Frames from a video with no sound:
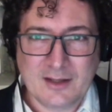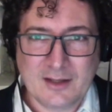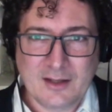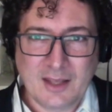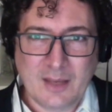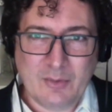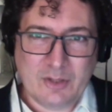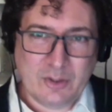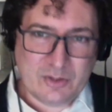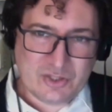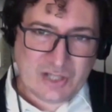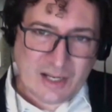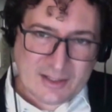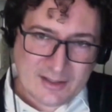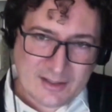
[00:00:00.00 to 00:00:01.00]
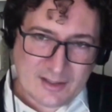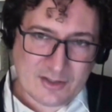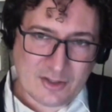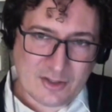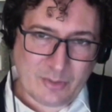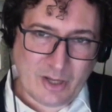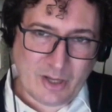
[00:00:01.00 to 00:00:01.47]
And when you inject it
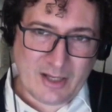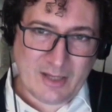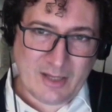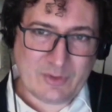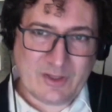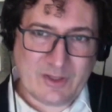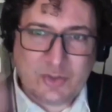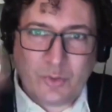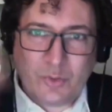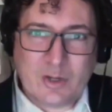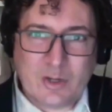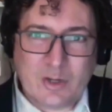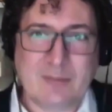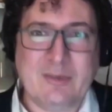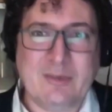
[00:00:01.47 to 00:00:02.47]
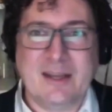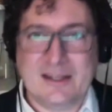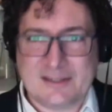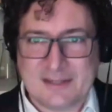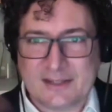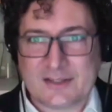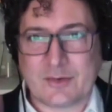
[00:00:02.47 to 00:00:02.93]
into your body, within 20
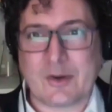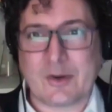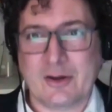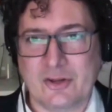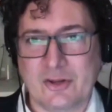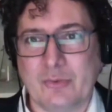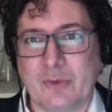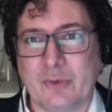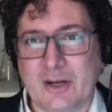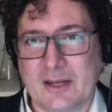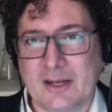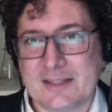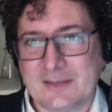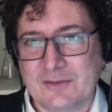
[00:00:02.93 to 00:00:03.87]
minutes, it's around in your body and it's giving you